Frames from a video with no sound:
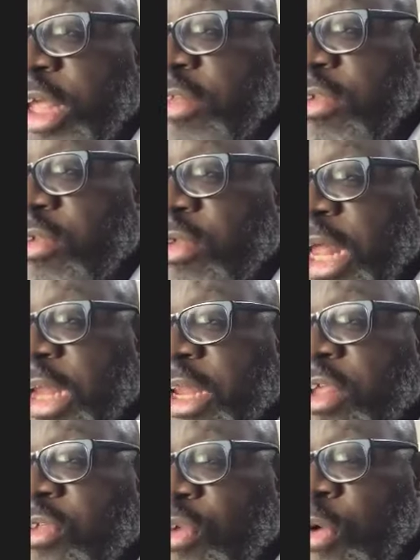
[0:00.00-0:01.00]
your data so
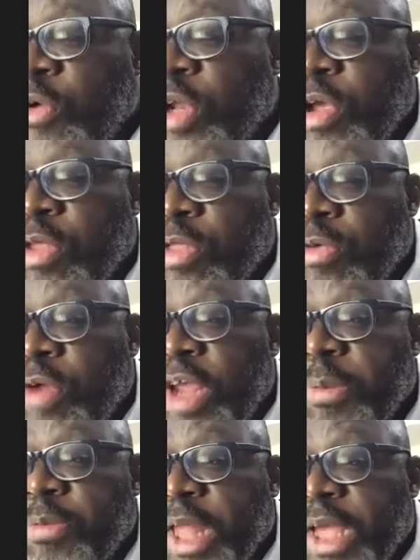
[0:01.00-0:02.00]
that it's only
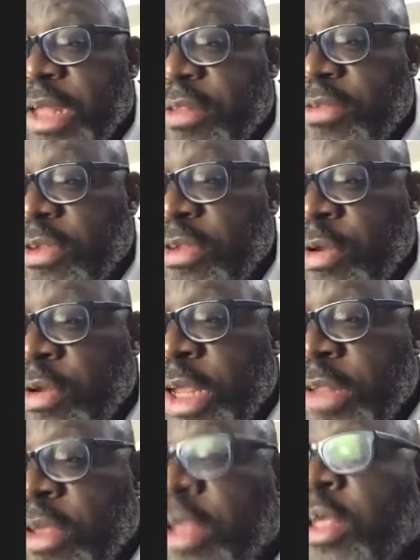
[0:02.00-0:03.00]
authorized people that can see your
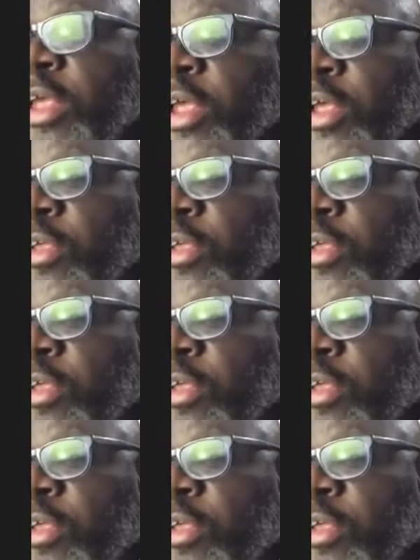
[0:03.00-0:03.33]
data.